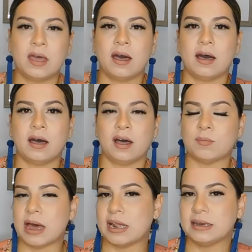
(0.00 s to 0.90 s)

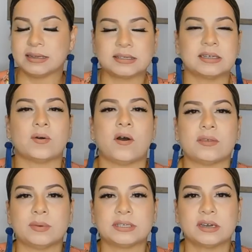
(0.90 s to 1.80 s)
I listed all the
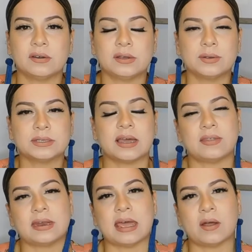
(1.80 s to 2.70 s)
materials, and
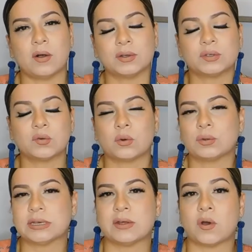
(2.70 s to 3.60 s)
then I also wrote
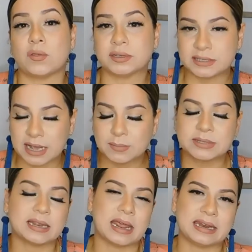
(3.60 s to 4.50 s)
down all the steps
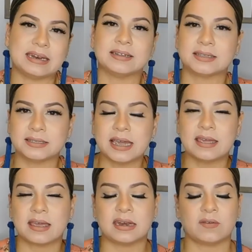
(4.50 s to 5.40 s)
that I needed to take,
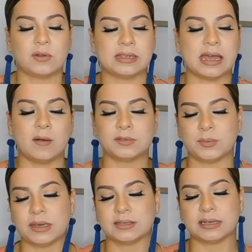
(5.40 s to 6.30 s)
and it really helped
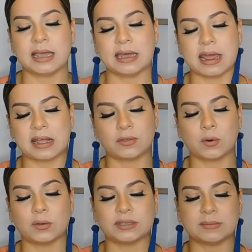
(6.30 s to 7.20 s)
because, again, I could
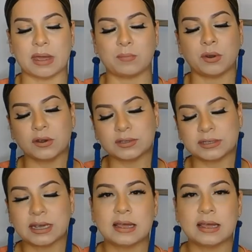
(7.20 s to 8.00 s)
throw this in my purse,